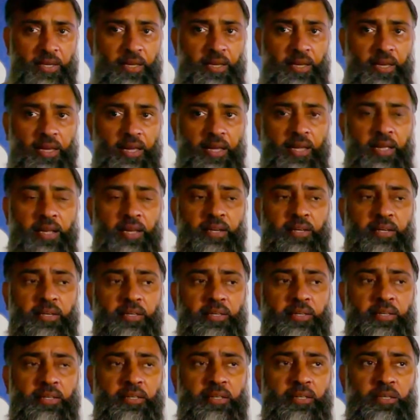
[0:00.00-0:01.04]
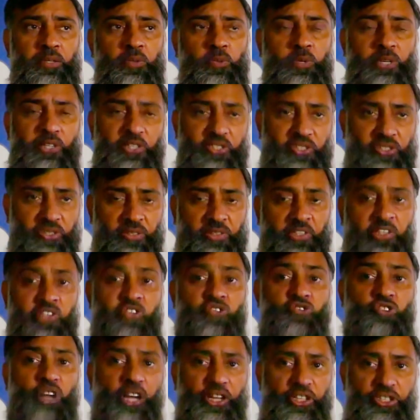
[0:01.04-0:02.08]
and what is the
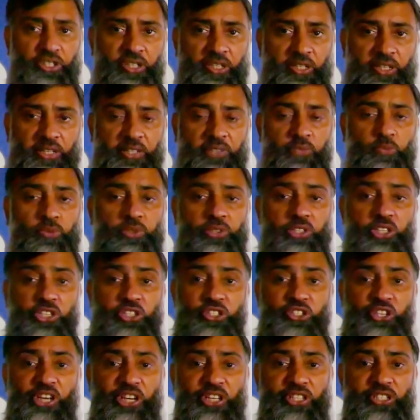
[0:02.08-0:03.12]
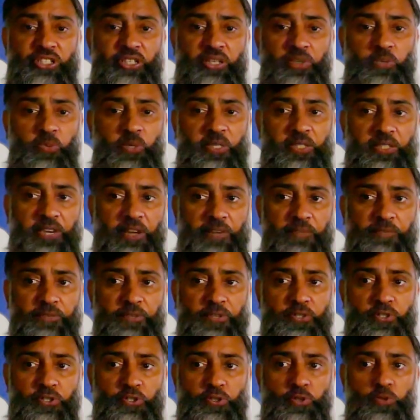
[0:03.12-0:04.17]
structure. The structure with
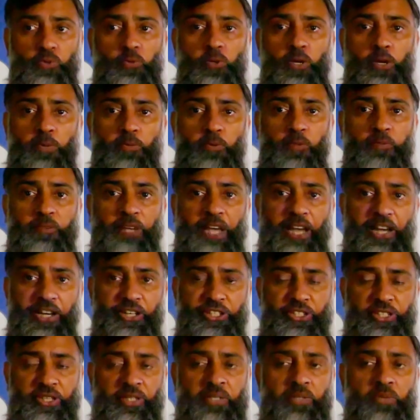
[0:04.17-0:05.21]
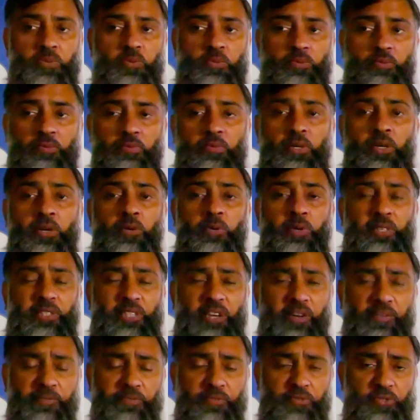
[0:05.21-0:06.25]
reference to verb of action, with
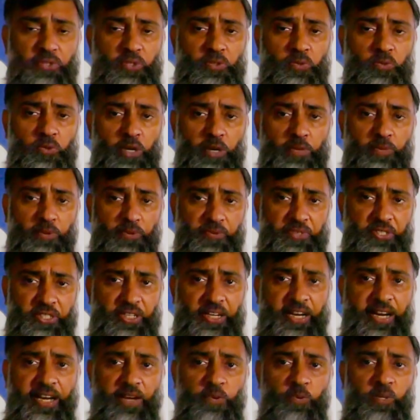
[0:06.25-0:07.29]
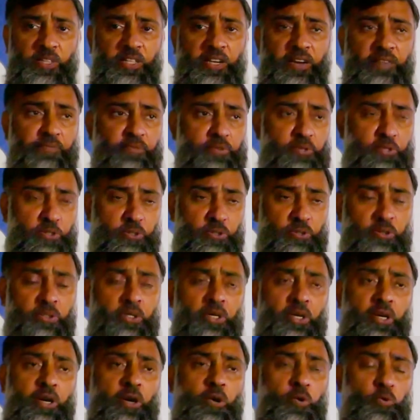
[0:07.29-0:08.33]
reference to verb of state, with reference to
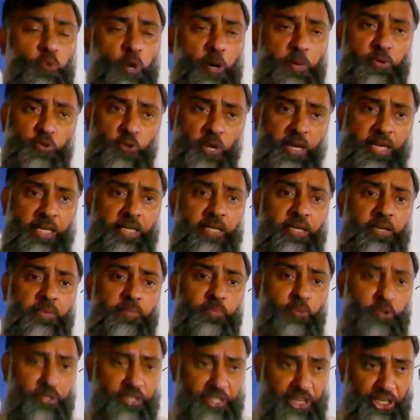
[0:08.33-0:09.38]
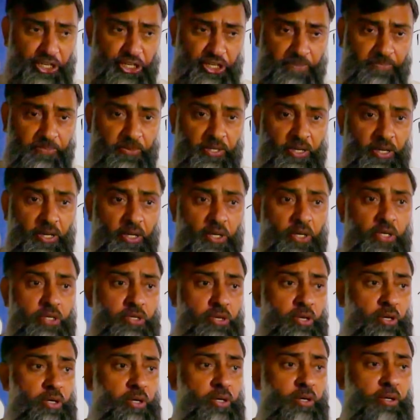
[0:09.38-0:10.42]
verb showing possession.
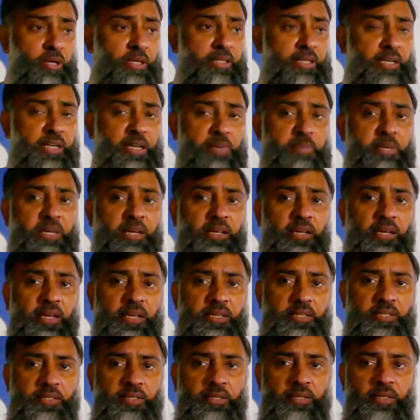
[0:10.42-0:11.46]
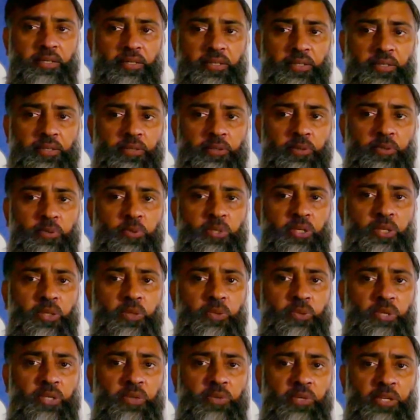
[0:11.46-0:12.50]
So in the coming class,
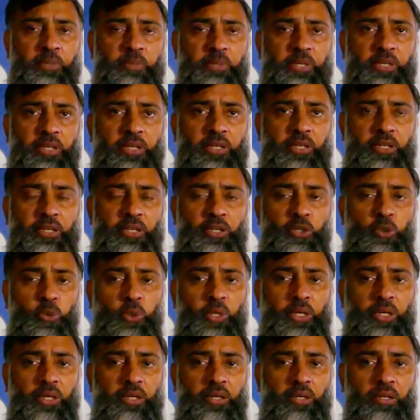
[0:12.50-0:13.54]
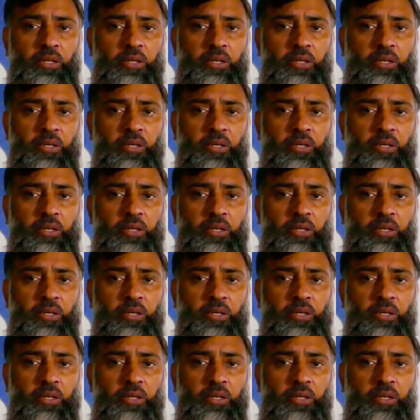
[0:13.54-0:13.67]
we will be doing